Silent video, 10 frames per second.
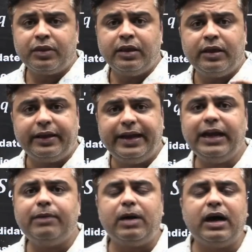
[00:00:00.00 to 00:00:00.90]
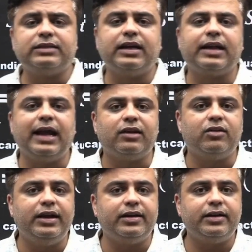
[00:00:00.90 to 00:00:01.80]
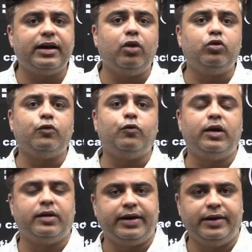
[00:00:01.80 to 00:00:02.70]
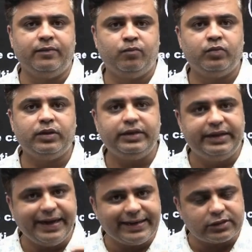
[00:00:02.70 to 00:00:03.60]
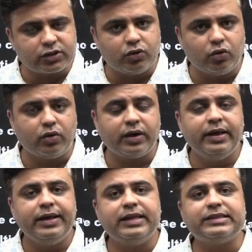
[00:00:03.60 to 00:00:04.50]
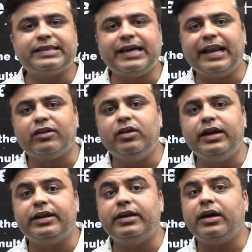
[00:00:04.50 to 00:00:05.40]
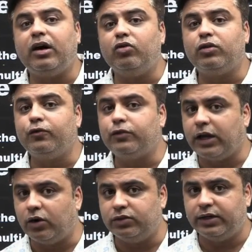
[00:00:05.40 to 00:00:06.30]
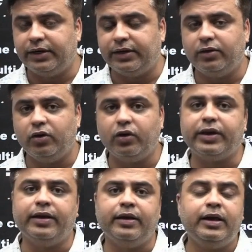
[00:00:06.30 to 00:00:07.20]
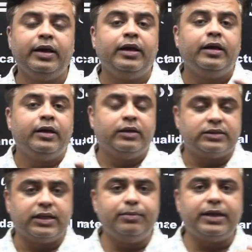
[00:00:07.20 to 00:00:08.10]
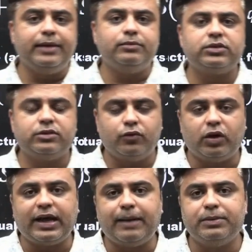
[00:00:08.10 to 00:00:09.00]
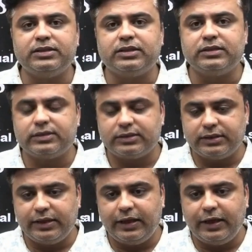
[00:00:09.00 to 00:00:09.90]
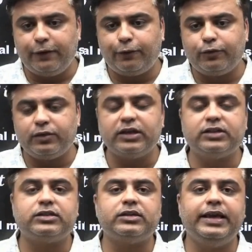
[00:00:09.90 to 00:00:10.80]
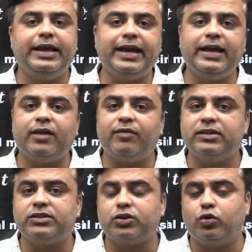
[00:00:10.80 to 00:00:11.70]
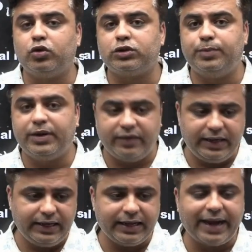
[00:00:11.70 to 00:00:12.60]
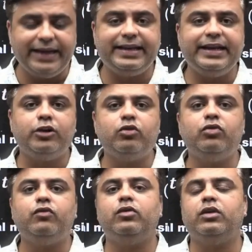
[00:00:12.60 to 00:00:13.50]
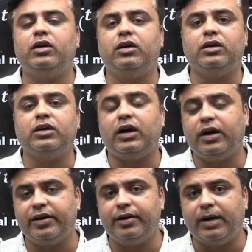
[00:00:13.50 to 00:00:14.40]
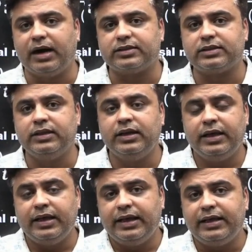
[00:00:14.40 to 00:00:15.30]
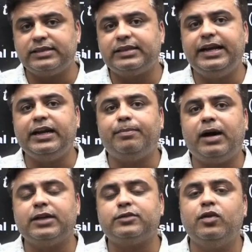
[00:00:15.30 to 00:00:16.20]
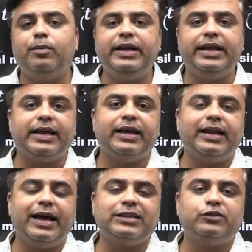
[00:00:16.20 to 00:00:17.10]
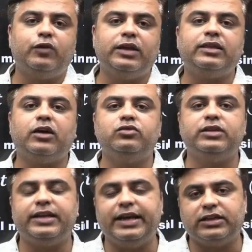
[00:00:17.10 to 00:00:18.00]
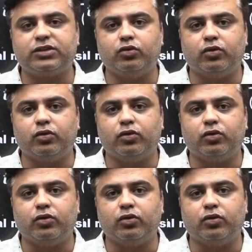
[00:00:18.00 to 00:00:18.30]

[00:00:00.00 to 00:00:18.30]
GATE marks are calculated out of 100. GATE score is calculated out of 1000. Okay. Sometimes what happens is, if this AIR1 scores between 90 to 100 marks, his GATE marks will be taken as 1000 GATE score.